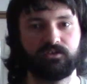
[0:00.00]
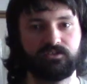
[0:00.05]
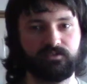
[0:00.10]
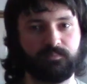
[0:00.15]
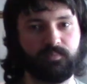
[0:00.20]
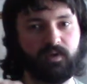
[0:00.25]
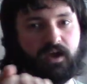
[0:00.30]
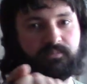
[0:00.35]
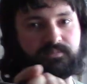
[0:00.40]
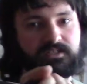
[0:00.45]
to
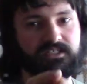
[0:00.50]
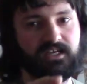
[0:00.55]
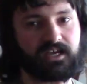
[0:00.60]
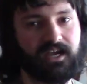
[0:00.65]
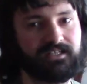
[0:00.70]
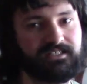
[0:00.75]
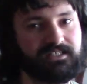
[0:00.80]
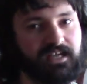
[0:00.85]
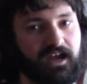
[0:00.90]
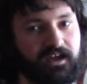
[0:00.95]
perhaps
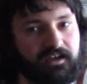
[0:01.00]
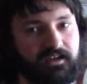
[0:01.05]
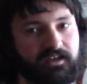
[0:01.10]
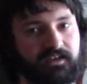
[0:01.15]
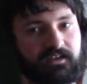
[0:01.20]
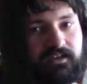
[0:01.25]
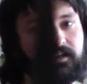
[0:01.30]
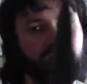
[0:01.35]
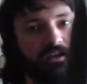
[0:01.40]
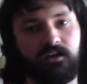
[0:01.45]

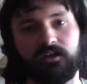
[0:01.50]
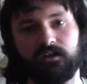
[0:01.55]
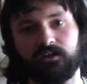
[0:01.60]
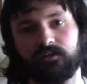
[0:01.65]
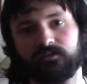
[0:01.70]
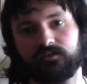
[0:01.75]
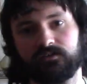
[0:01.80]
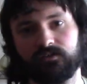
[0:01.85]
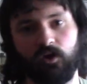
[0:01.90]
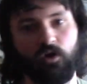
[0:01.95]
attack
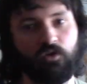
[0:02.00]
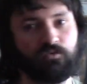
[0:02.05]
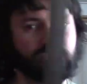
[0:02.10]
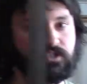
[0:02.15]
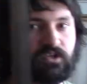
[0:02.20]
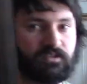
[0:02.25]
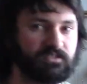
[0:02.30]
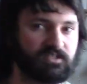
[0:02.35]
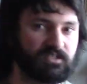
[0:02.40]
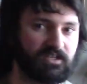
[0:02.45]

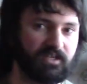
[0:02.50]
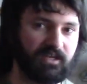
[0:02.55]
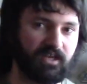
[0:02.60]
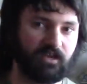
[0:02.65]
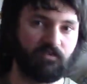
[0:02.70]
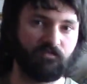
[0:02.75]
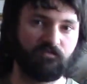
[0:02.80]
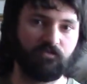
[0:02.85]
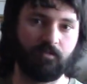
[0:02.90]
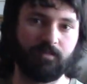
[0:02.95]

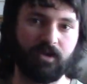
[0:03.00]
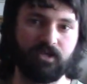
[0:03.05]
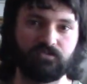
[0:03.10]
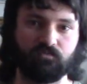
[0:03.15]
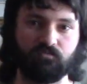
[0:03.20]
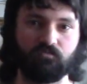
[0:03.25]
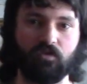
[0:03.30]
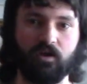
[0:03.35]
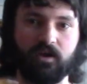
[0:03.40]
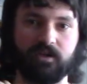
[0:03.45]
horizontally from his
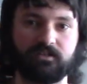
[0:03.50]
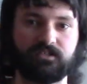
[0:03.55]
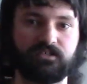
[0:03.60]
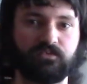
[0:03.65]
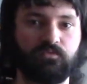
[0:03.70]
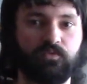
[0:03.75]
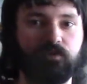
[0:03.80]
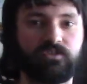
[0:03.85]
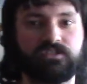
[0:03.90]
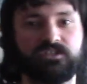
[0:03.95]
right,
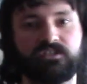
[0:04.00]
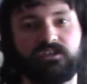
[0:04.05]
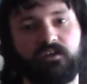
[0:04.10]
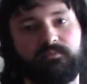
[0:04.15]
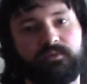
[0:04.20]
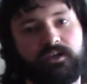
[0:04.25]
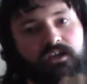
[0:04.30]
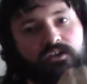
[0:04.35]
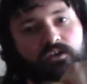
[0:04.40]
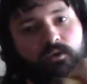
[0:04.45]
which is
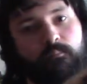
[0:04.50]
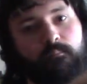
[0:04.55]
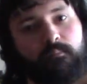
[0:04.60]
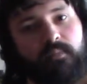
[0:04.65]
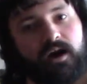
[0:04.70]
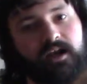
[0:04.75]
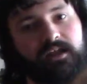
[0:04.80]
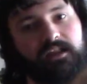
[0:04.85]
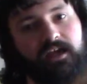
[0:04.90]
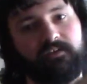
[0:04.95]
coming in on
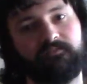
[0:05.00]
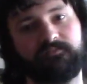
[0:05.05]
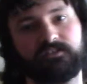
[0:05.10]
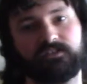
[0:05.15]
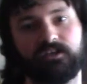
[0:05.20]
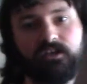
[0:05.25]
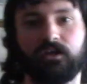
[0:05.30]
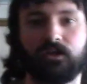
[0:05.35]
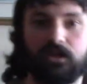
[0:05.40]
my left,